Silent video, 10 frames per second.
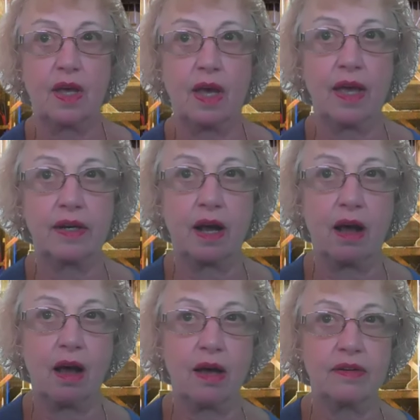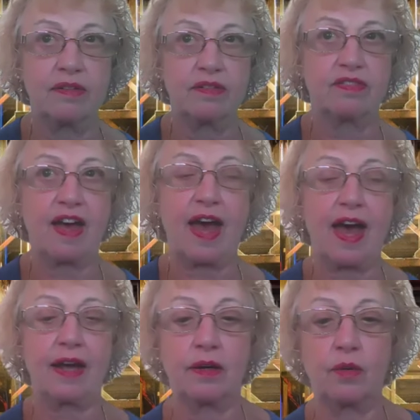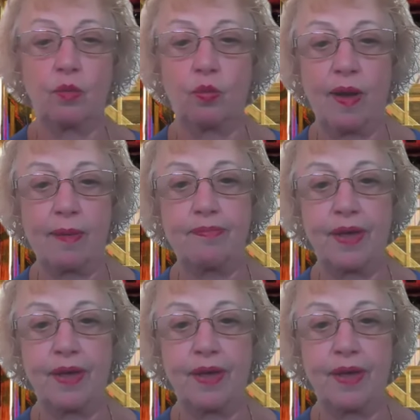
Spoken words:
and on that web